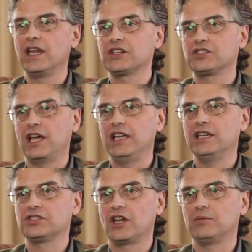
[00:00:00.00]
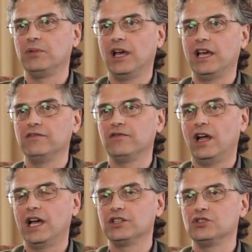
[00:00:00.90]
the next day he gets on a plane
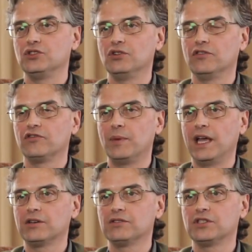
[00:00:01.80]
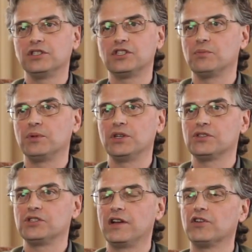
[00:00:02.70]
flying to Juneau from Anchorage and
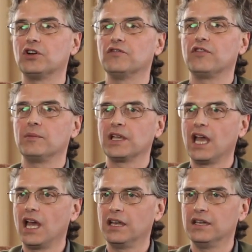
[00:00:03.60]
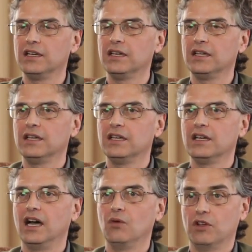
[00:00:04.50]
disappears and never heard from again
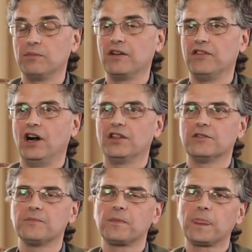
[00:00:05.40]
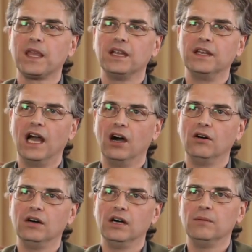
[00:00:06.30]
with my father.
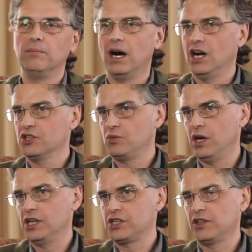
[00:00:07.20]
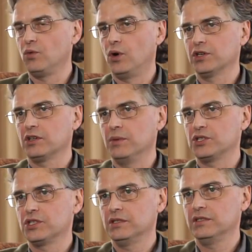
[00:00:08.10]
Now, Boggs was on the Warren
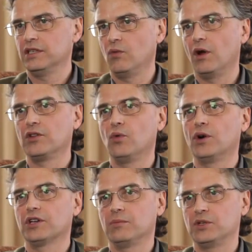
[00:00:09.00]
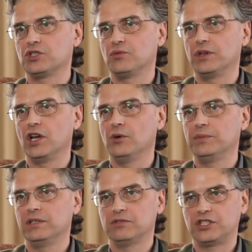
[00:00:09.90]
Commission. He wanted the Warren Commission
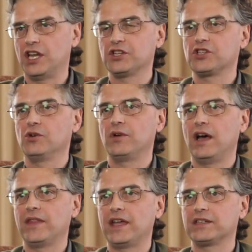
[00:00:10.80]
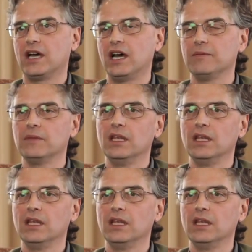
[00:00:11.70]
reopened. He was saying so around that time.